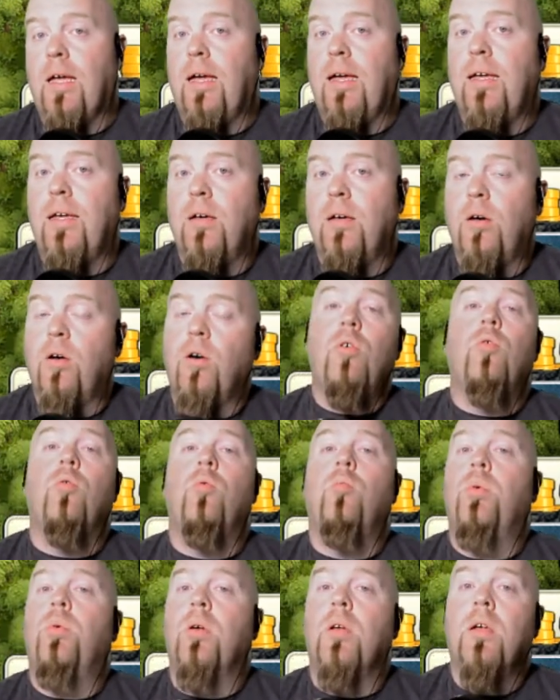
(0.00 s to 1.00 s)
I
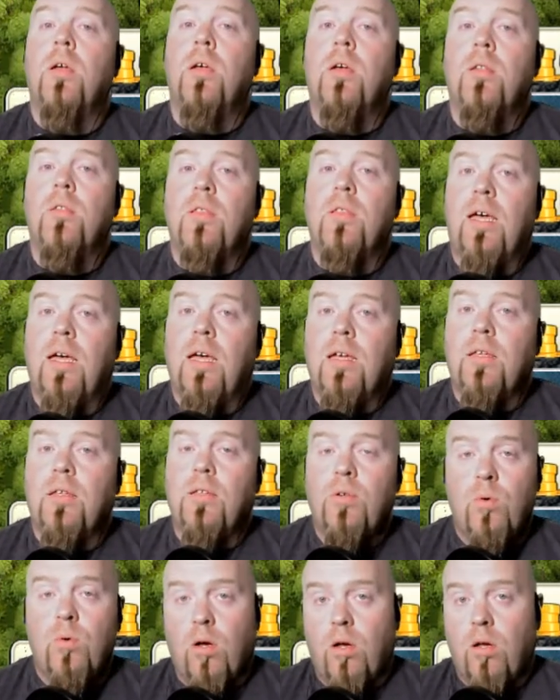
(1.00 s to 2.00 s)
hope that
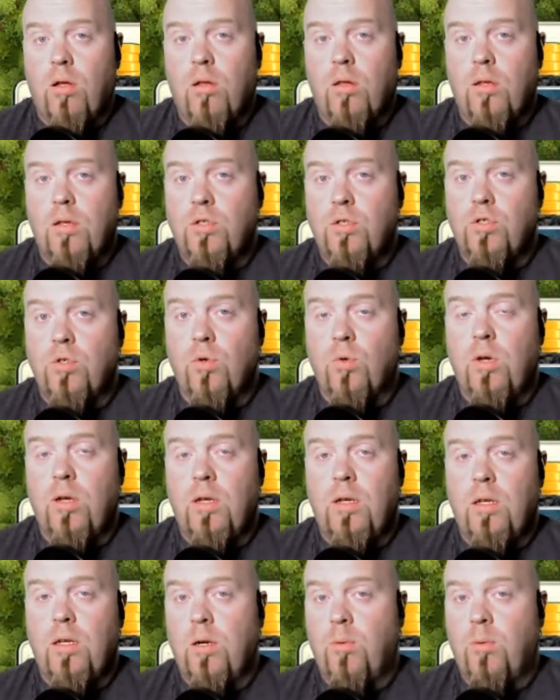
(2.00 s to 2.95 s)
you all enjoy it,